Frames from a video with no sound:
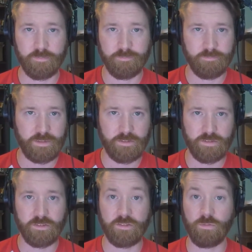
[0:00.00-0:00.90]

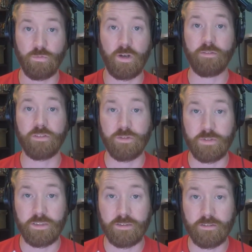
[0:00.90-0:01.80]
inserts, whatever you
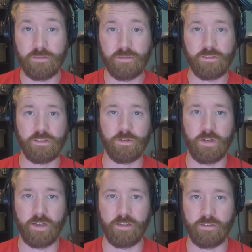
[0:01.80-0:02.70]
need to go
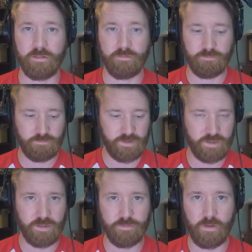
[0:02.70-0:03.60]
ahead and
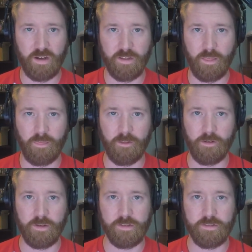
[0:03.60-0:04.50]
signify that there
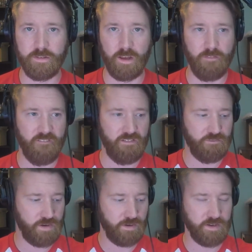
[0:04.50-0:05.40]
is a
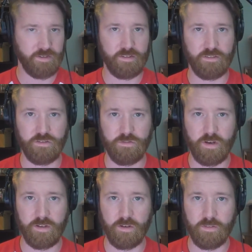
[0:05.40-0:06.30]
variance in
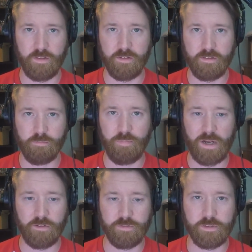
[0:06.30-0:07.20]
terrain on this
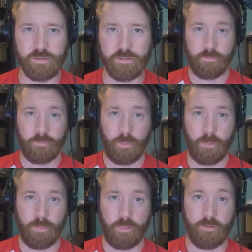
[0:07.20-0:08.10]
battlefield.
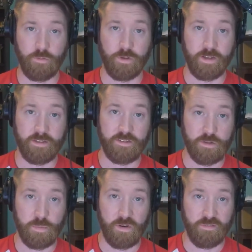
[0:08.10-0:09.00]
If you want to get
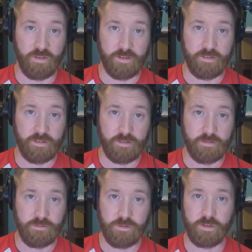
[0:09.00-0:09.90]
super fancy,
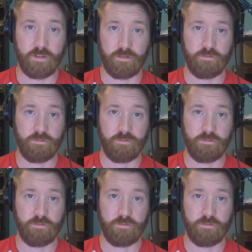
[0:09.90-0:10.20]
you can